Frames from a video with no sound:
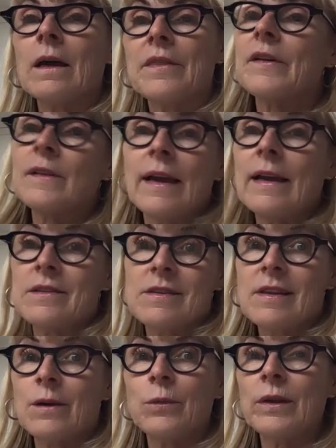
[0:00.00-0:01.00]
the lens
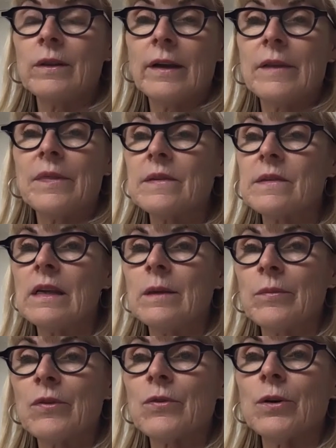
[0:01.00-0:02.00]
that we look at the
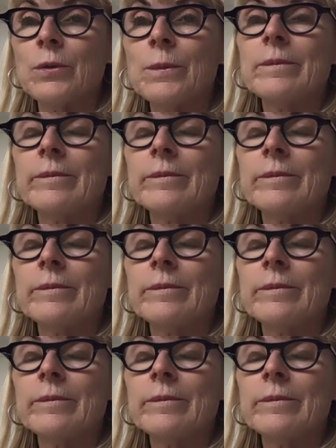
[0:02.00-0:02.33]
team through.